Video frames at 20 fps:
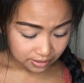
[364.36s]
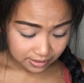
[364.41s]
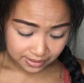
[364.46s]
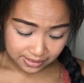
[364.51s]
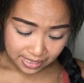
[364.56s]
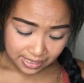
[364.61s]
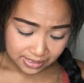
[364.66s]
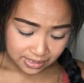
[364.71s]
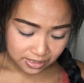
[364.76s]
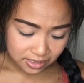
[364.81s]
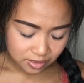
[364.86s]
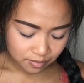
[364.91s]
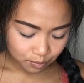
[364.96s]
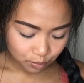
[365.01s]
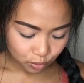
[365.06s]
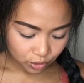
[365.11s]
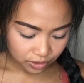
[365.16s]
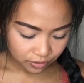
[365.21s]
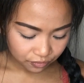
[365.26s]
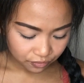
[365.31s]
Says it's a
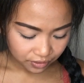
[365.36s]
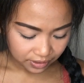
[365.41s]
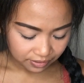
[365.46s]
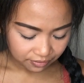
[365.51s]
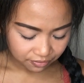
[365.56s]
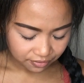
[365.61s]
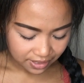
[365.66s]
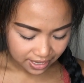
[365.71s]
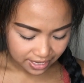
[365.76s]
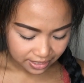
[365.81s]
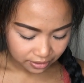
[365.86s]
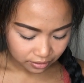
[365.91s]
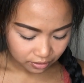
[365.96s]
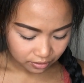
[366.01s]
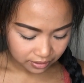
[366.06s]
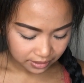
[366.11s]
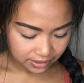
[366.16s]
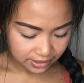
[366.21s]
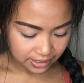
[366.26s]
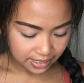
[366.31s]
boyfriend
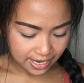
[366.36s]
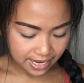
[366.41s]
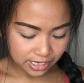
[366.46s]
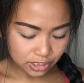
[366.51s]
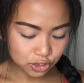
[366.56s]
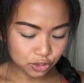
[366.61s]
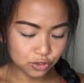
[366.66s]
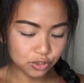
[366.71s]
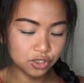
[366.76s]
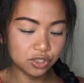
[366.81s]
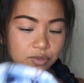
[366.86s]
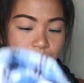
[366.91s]
flannel in an extra